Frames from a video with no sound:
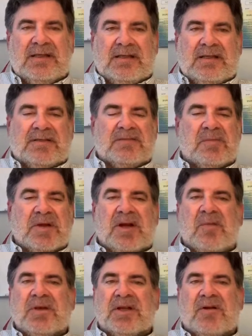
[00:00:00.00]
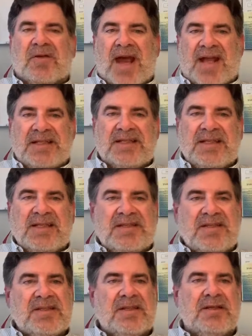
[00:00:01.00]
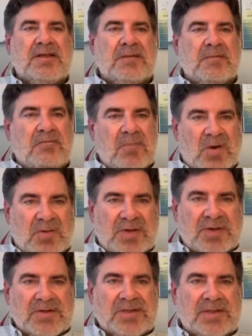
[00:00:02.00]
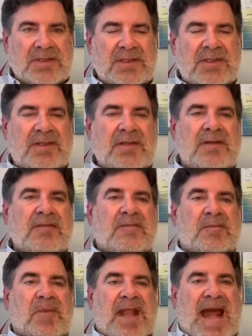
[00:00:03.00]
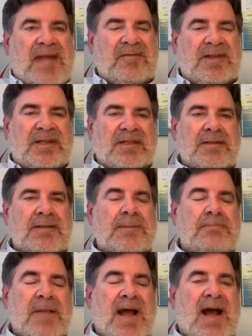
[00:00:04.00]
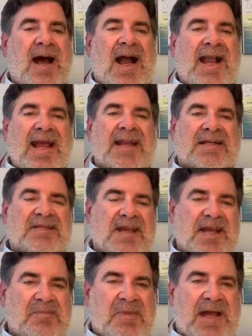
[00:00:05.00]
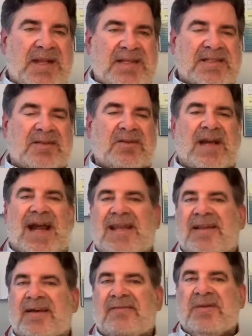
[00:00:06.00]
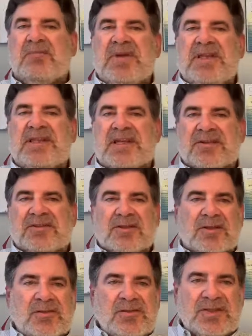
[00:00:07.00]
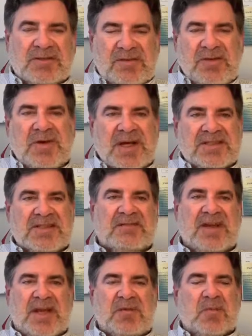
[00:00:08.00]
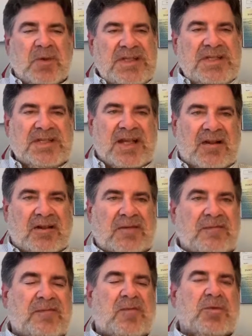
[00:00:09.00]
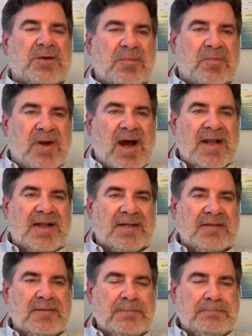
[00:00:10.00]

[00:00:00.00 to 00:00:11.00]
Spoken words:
It's from a company called Ideas Motors from Latvia. I got excited about it and I said, look, I'd love to be the exclusive US of A reseller for your product.